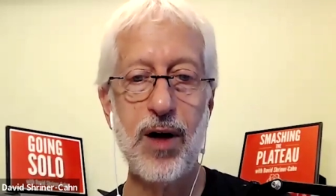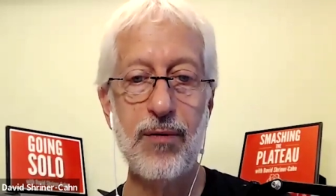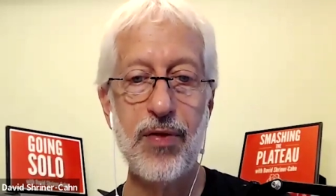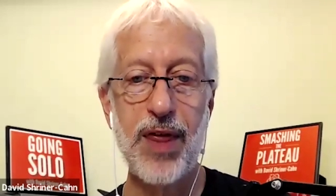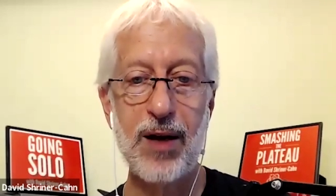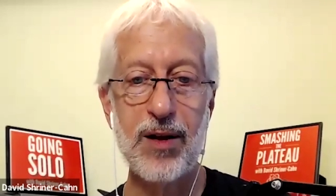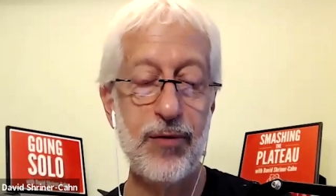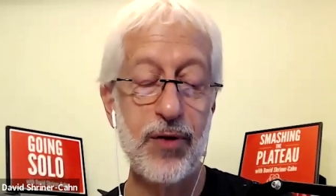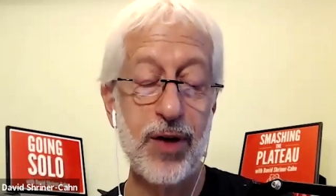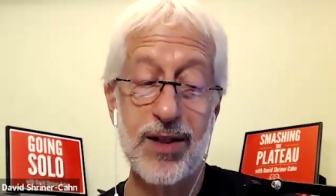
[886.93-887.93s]
of th-
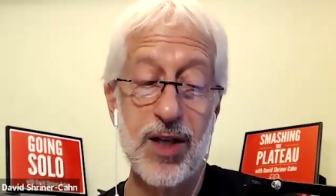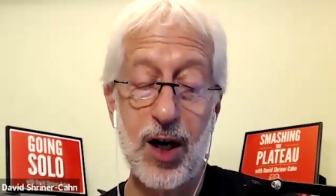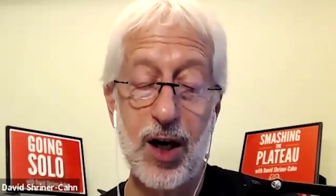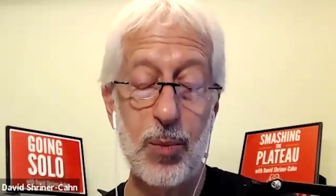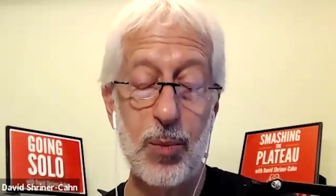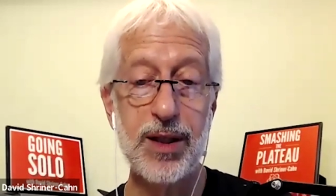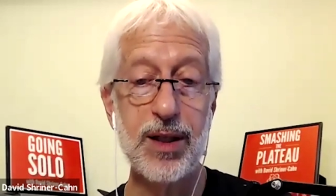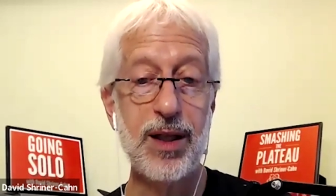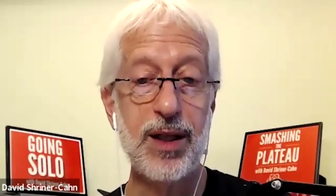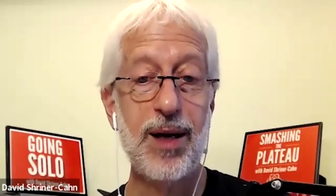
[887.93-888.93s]
different kinds of
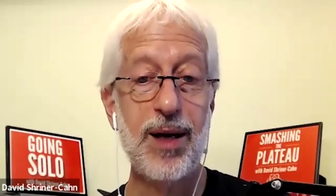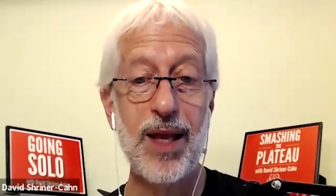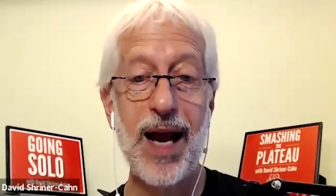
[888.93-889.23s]
therapy um,